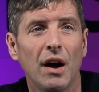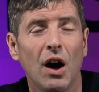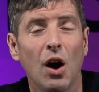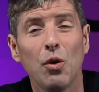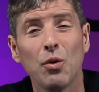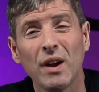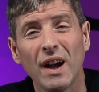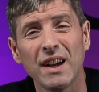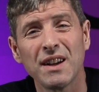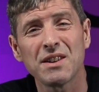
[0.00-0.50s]

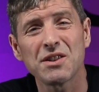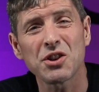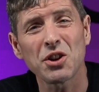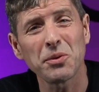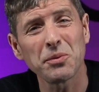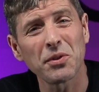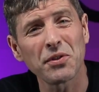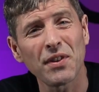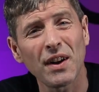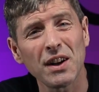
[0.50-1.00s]
okay in
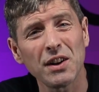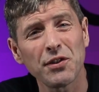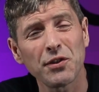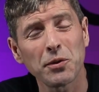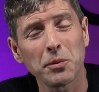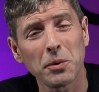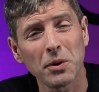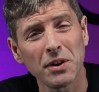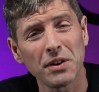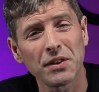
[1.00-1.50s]
terms of value
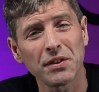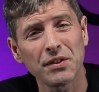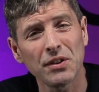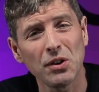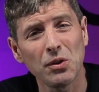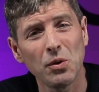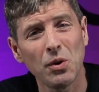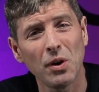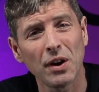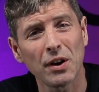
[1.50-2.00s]
for money. They're
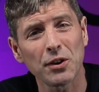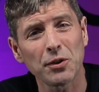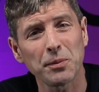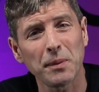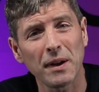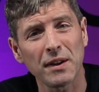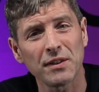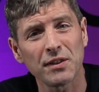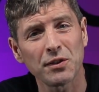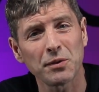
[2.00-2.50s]
still quite
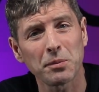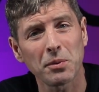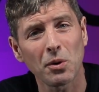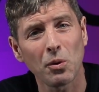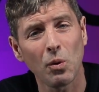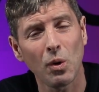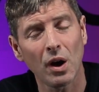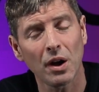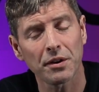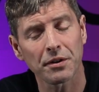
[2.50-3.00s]
expensive per
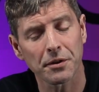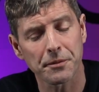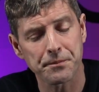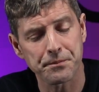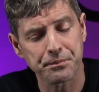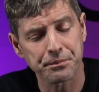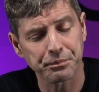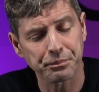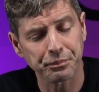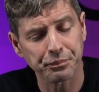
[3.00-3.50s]
watt,
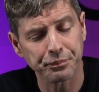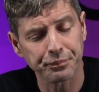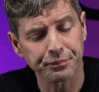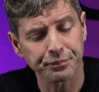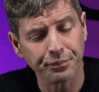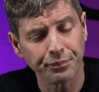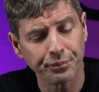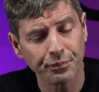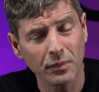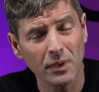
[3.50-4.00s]

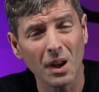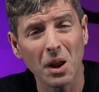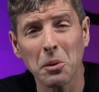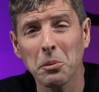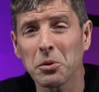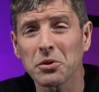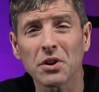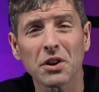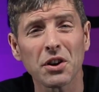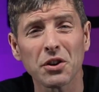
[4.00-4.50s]

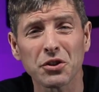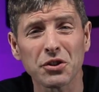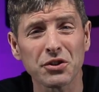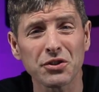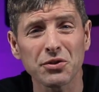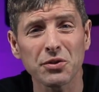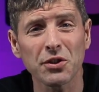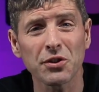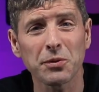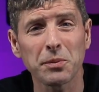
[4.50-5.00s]
but they're no good
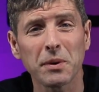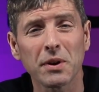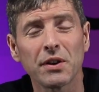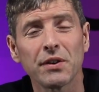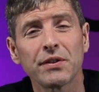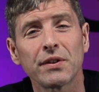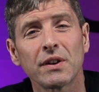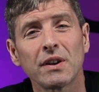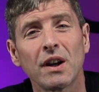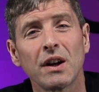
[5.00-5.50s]
to us
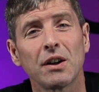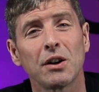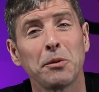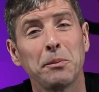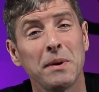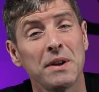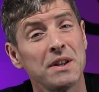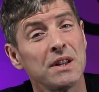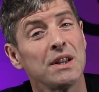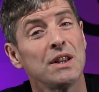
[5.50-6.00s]
because they're not
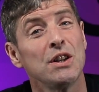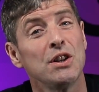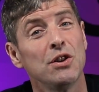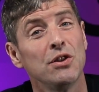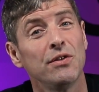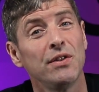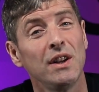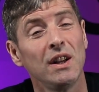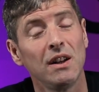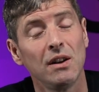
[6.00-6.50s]
emitting the
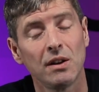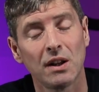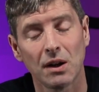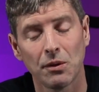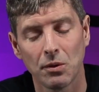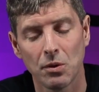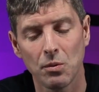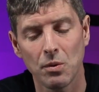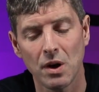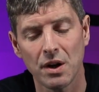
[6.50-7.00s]
UV that
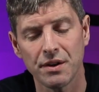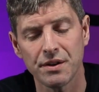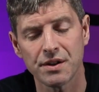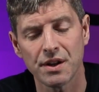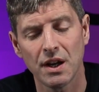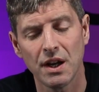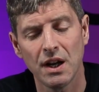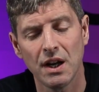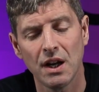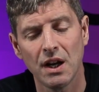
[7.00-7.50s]
we want.
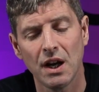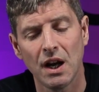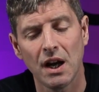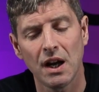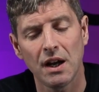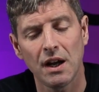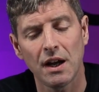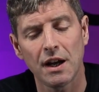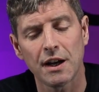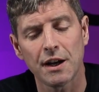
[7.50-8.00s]

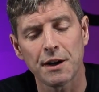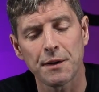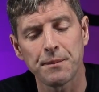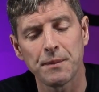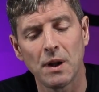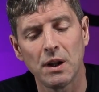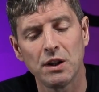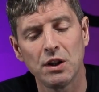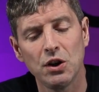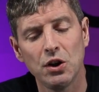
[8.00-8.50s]

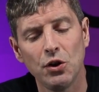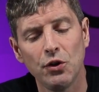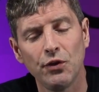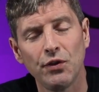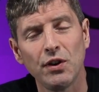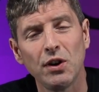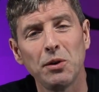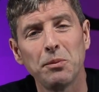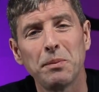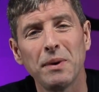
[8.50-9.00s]
The
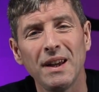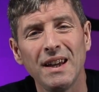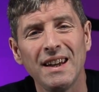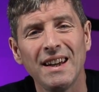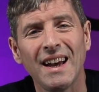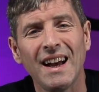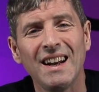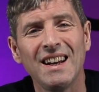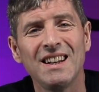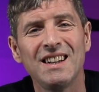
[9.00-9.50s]

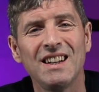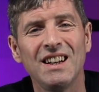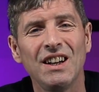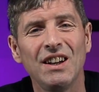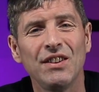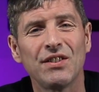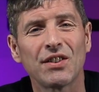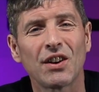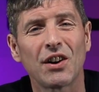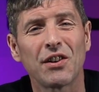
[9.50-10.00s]
UVB
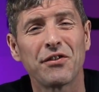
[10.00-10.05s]
LEDs